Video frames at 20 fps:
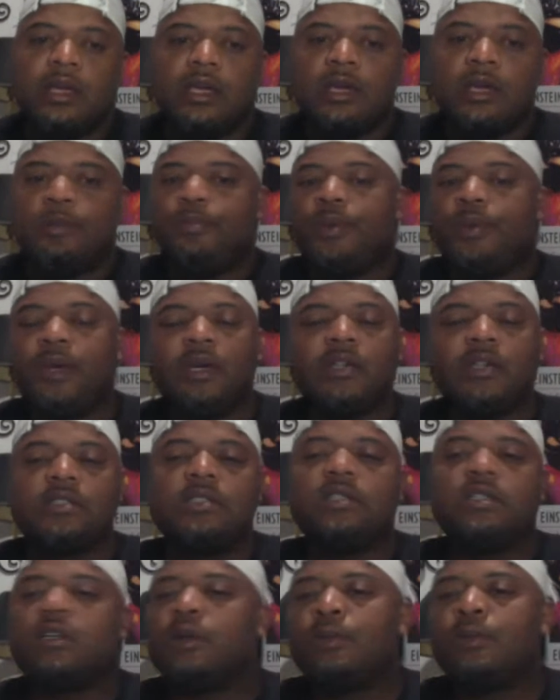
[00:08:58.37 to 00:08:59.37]
It
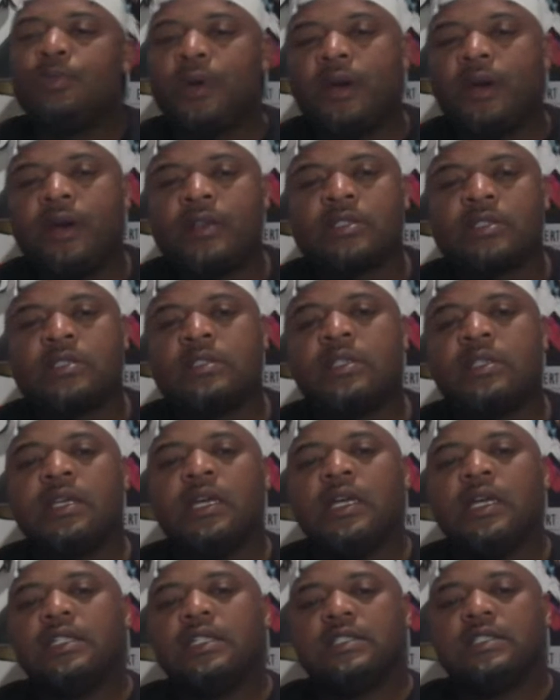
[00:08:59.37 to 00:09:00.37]
pales in comparison
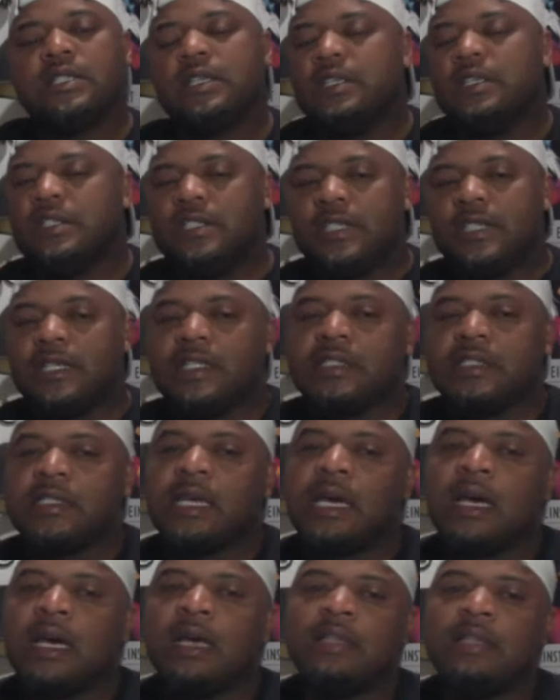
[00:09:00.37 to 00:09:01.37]
to the
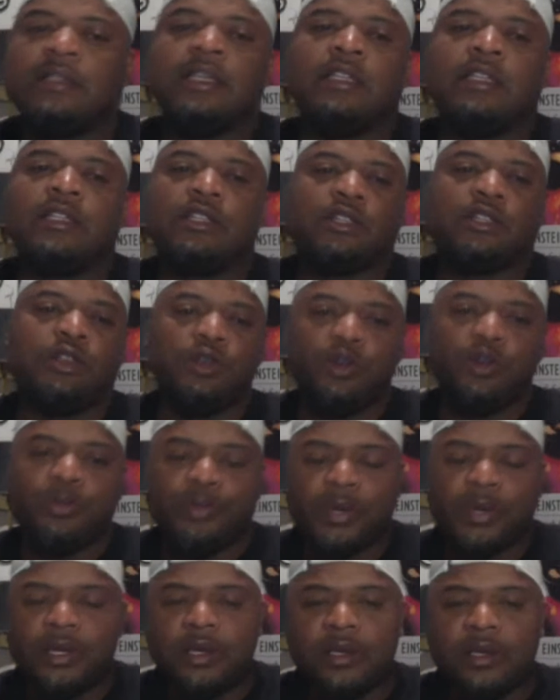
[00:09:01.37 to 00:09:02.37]
genocide that the
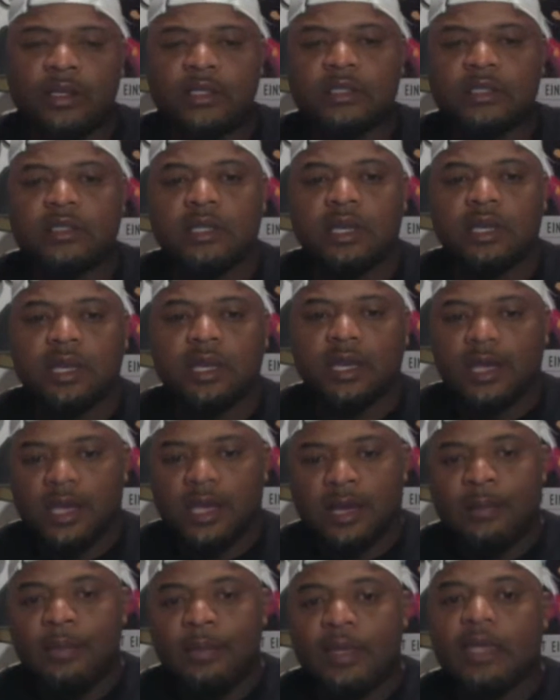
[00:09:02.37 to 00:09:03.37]
Europeans
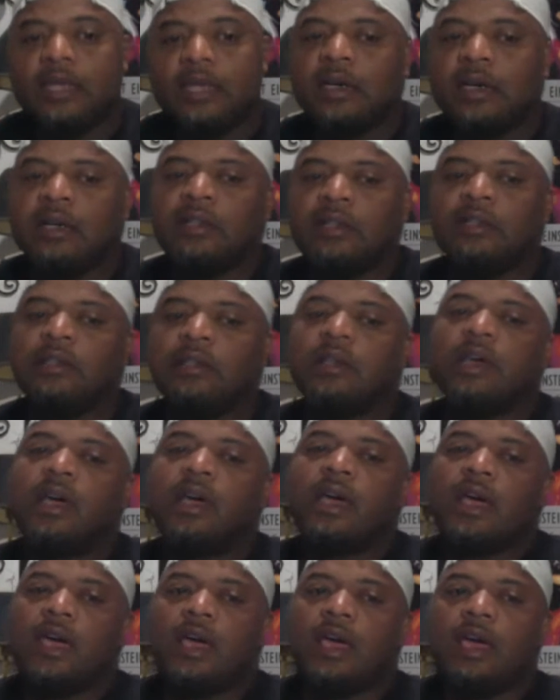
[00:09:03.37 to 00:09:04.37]
and many other
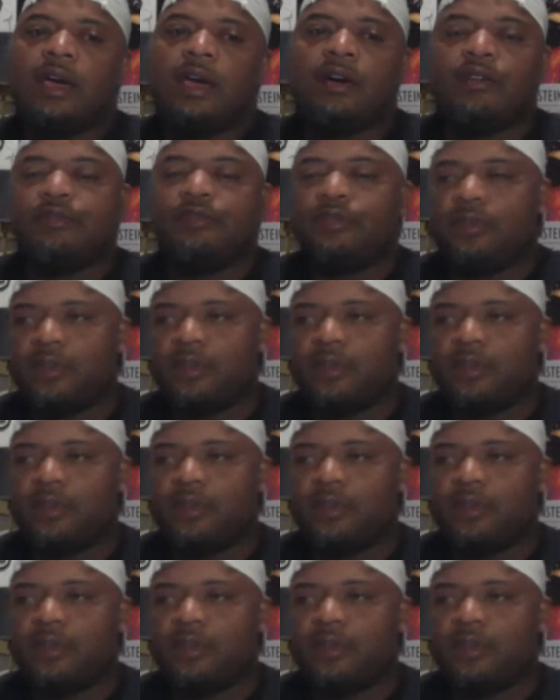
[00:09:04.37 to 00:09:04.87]
have